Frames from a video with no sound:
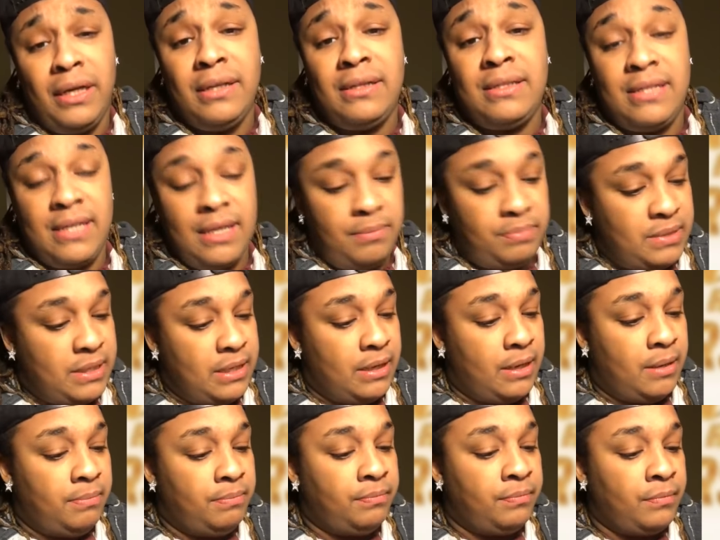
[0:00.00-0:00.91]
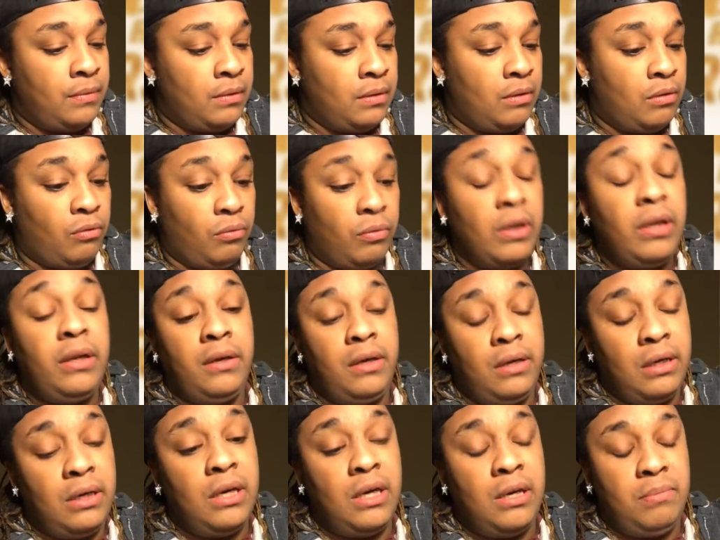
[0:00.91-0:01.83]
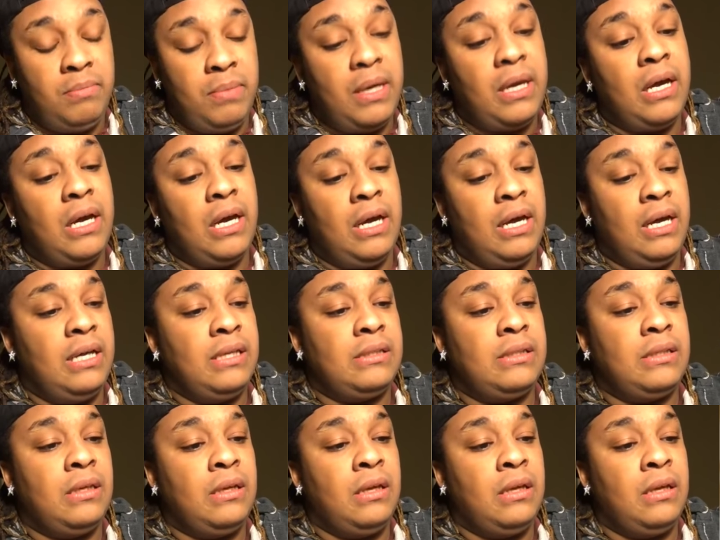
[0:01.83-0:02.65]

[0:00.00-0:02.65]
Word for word: tipped him really good because